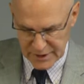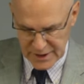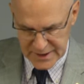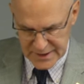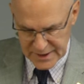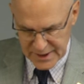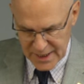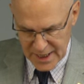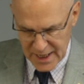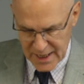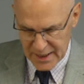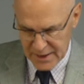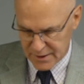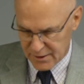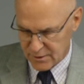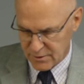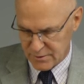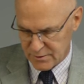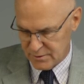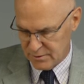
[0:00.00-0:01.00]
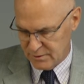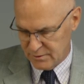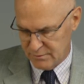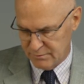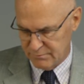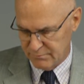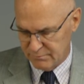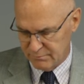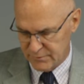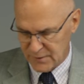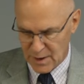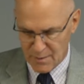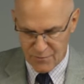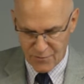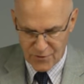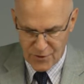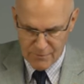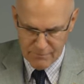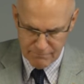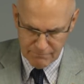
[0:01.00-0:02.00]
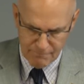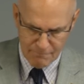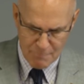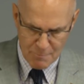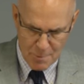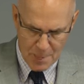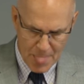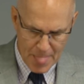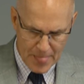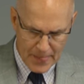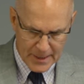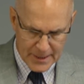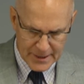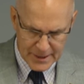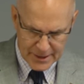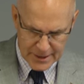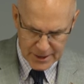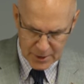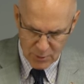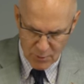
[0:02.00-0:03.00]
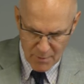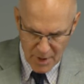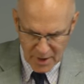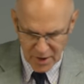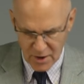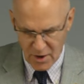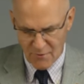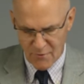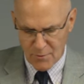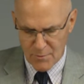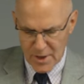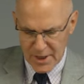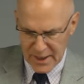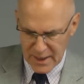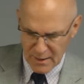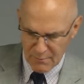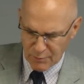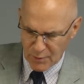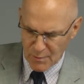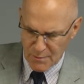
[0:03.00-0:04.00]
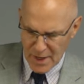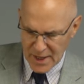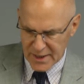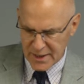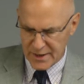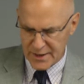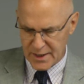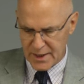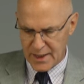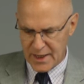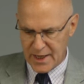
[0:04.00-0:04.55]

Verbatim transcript: Lise and I uh, come from, Quebec government implemented